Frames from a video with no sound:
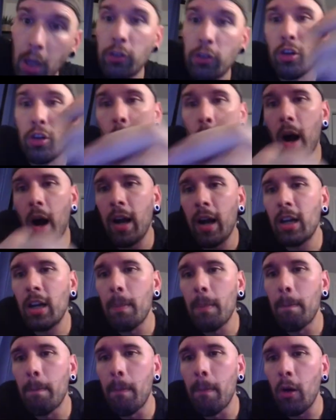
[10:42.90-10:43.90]
So I'm going
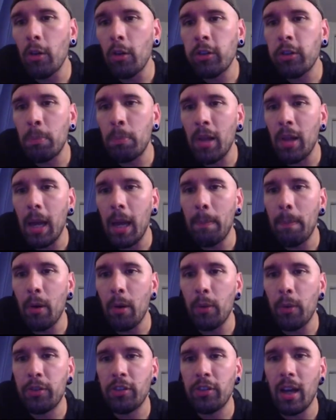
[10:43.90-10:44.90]
to multiply
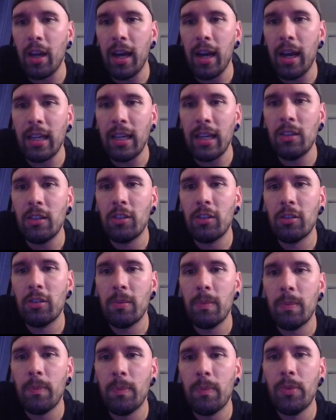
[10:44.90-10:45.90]
both
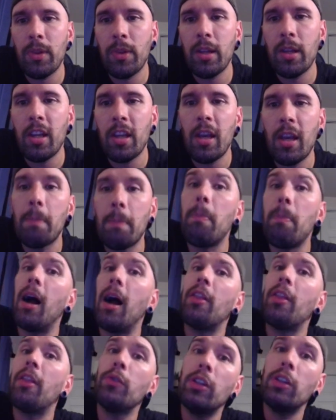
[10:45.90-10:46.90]
sides
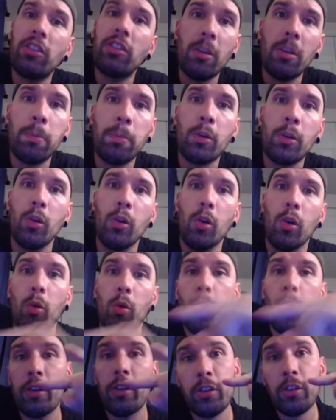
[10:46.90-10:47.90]
by the reciprocal.
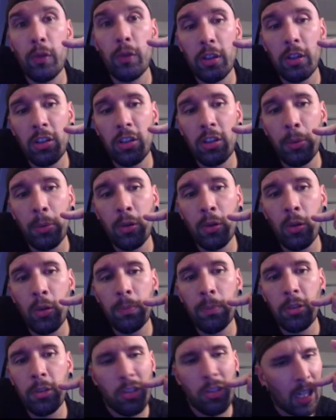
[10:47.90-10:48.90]
What's the
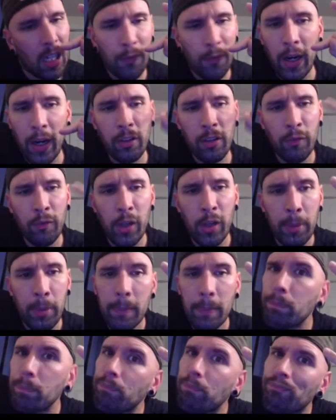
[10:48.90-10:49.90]
reciprocal? Just take a fraction, flip
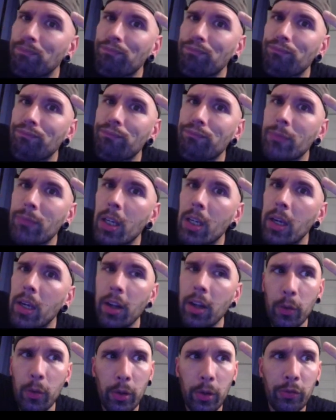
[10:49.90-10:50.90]
it.
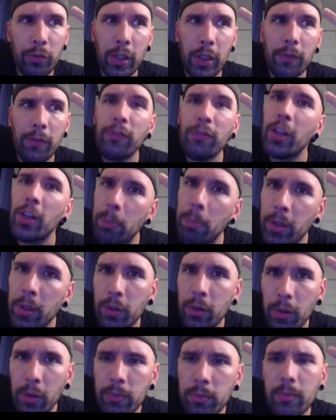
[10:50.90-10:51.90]
In other words,
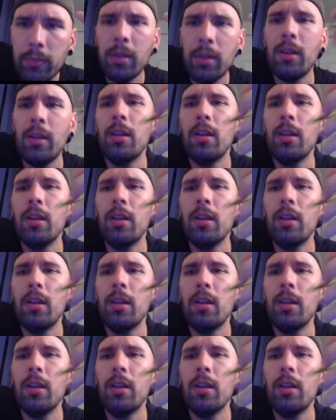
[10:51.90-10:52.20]
refliprical.